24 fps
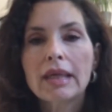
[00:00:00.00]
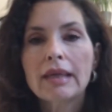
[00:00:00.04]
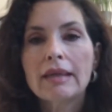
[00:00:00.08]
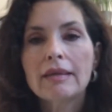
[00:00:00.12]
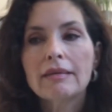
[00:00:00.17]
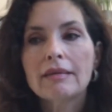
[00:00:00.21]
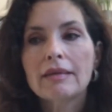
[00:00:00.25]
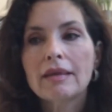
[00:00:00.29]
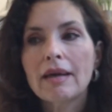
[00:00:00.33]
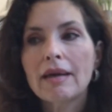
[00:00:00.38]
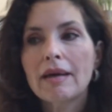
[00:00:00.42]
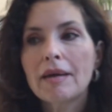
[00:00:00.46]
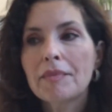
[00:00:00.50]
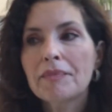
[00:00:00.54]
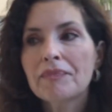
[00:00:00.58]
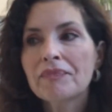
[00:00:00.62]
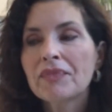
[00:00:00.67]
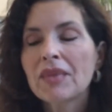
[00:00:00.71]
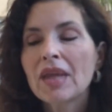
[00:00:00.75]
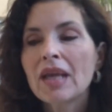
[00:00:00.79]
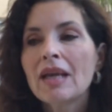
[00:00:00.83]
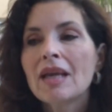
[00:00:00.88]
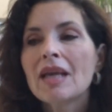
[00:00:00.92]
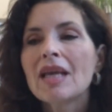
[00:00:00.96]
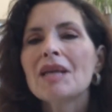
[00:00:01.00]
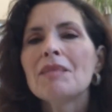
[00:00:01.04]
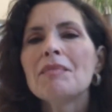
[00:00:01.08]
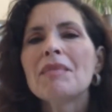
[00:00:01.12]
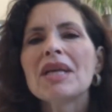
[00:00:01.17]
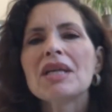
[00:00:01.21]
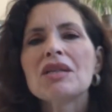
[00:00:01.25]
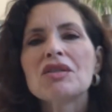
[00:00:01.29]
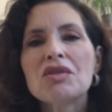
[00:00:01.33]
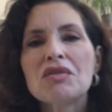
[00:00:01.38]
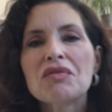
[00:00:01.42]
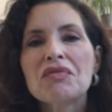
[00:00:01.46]
And
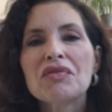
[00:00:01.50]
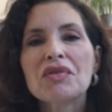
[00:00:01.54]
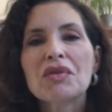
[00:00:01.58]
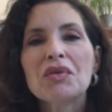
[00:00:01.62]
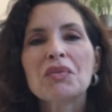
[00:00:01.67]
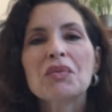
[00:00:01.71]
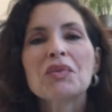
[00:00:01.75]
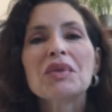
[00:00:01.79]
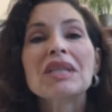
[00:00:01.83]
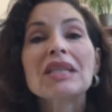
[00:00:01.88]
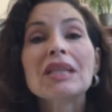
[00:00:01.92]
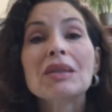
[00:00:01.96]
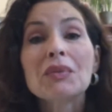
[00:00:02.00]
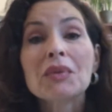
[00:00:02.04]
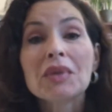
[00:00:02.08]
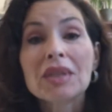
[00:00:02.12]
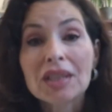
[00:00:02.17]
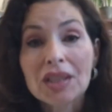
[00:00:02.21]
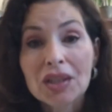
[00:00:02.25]
it makes you feel really,